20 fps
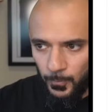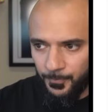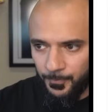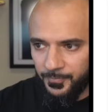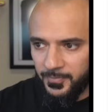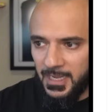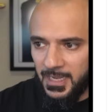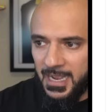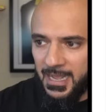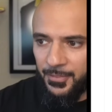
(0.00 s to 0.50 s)

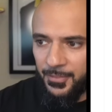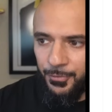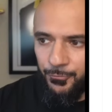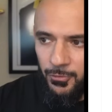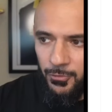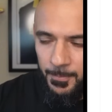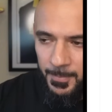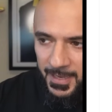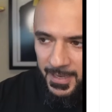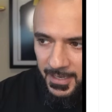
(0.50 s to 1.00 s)

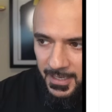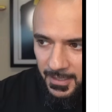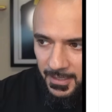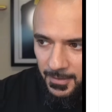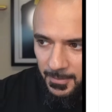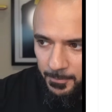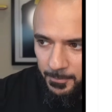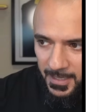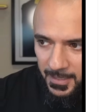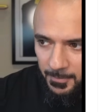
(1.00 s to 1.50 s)
Anthropic
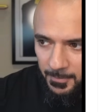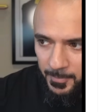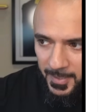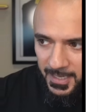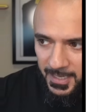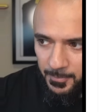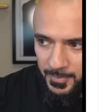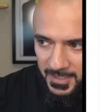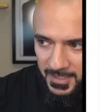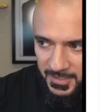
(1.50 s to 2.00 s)

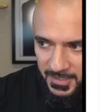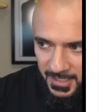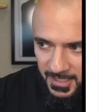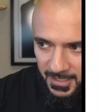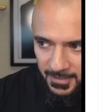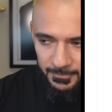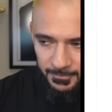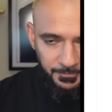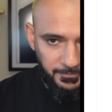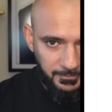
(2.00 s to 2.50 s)
PBC.